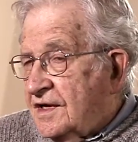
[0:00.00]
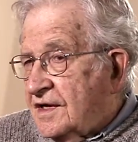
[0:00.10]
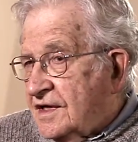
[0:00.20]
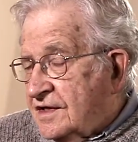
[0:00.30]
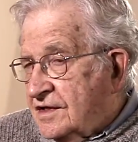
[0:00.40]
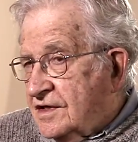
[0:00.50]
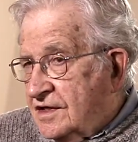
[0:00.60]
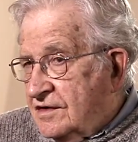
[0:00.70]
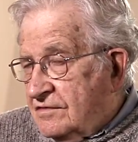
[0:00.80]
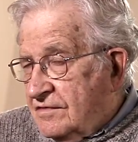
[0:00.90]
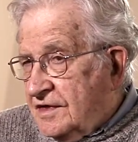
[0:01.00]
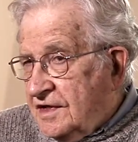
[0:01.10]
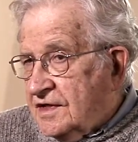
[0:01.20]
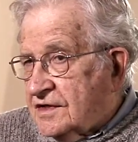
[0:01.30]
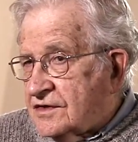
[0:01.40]
And the
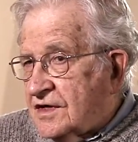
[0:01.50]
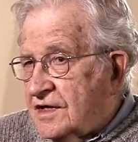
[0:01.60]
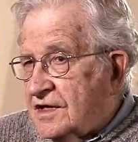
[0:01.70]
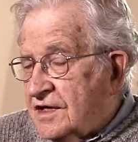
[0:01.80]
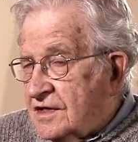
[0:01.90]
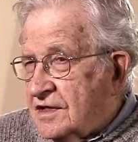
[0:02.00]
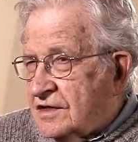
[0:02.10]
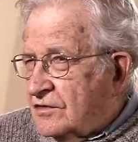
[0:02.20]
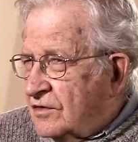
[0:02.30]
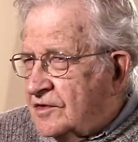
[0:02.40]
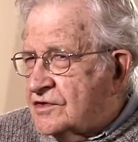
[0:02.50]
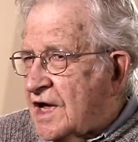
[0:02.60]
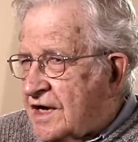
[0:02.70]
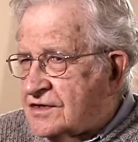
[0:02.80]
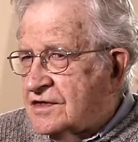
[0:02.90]
really exciting, and it almost
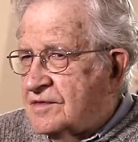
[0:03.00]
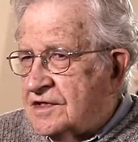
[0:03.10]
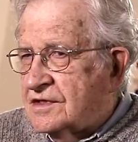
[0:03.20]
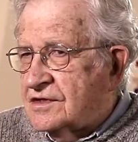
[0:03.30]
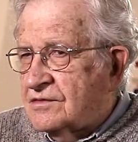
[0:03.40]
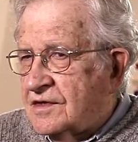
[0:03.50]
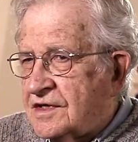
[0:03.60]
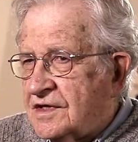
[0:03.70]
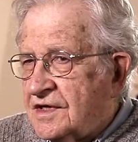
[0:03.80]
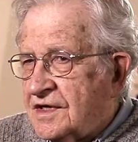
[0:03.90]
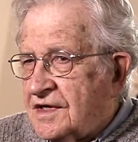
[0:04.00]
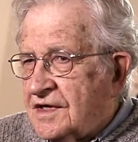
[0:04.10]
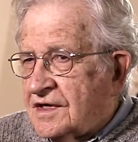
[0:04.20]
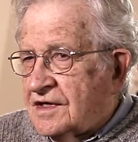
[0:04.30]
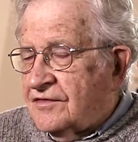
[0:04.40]
has to be this way
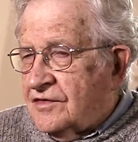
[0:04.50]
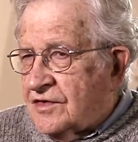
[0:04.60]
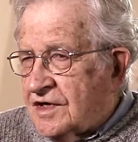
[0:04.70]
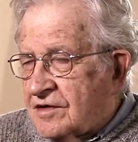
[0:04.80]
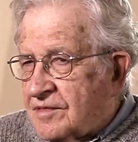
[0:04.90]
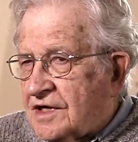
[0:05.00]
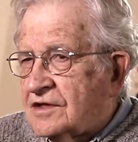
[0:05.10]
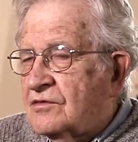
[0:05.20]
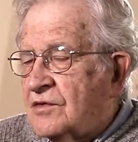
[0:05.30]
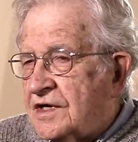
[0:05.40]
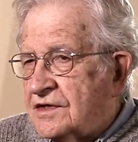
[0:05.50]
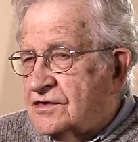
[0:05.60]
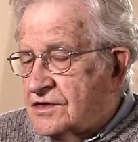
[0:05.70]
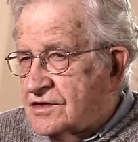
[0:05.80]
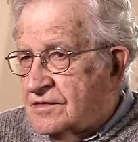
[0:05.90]
if you think about the way the
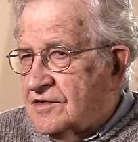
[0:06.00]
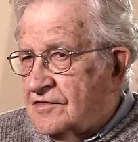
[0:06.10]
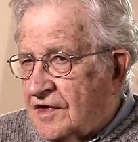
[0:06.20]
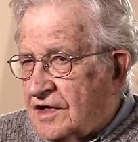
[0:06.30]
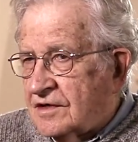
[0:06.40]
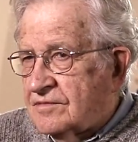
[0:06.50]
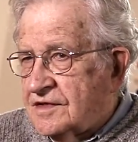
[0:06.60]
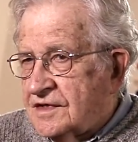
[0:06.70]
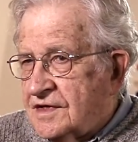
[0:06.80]
system developed.